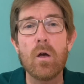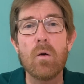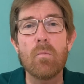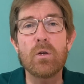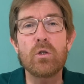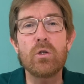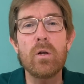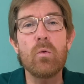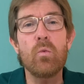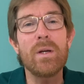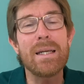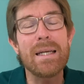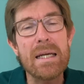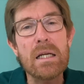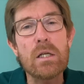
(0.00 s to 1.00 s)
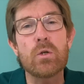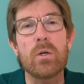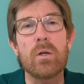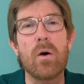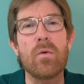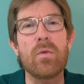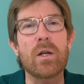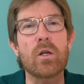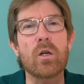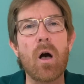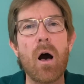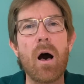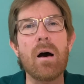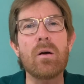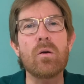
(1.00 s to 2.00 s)
But you know, we need to know that
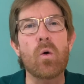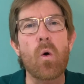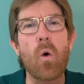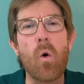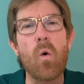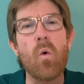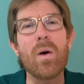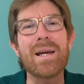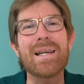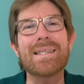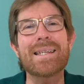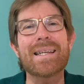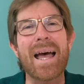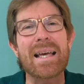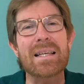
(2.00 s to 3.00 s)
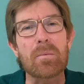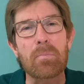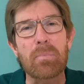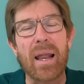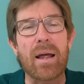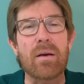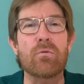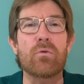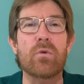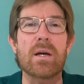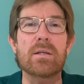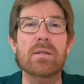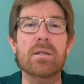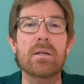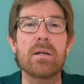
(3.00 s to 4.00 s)
God always has a plan for
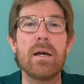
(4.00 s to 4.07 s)
us.